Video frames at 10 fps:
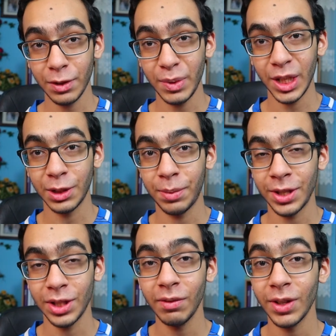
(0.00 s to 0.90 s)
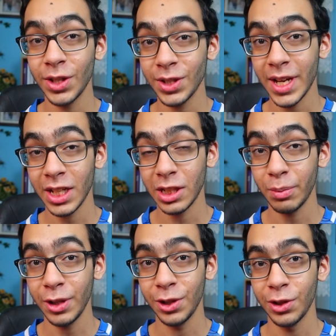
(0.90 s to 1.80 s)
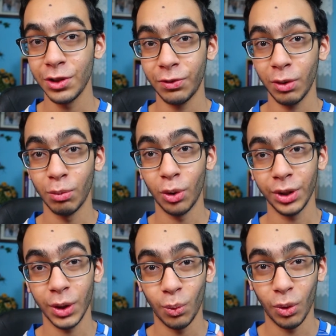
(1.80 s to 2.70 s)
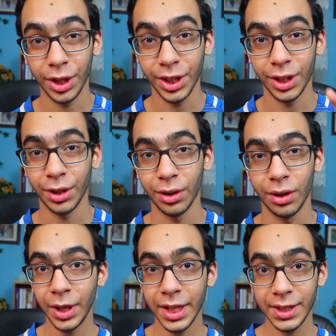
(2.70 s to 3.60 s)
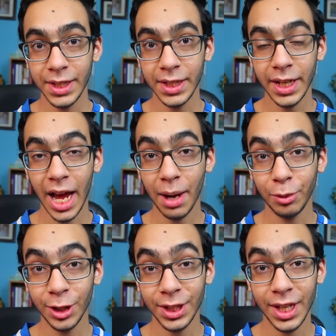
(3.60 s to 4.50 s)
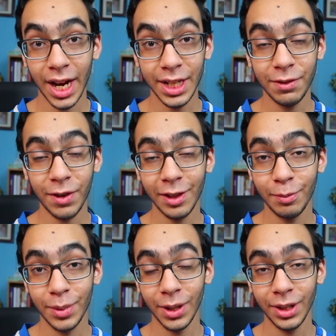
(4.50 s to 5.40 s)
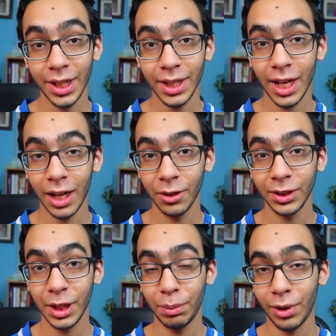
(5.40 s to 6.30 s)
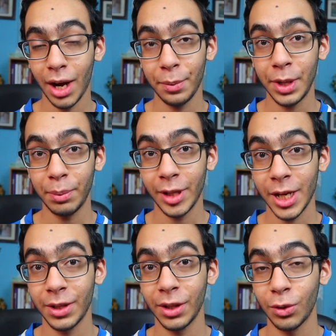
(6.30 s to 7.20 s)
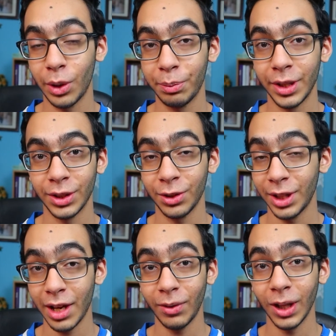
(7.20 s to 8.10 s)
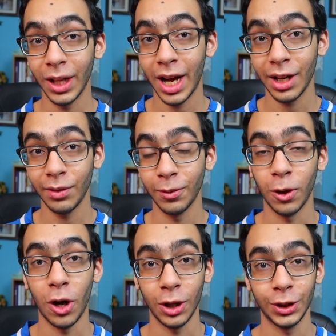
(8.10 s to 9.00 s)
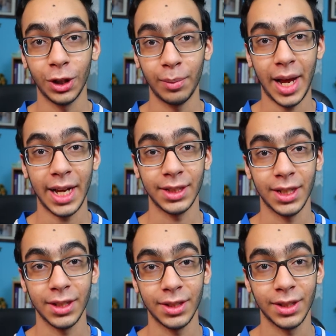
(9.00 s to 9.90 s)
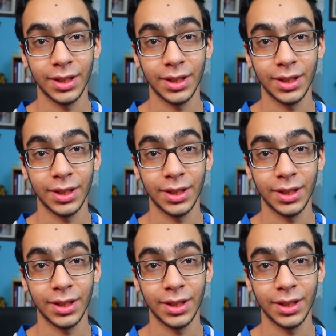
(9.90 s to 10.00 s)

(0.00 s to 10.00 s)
to be expensive, it just has to be used for more than 1 year. We can see that Apple has $95 billion in property, plant, and equipment, so they have a lot of long-term assets.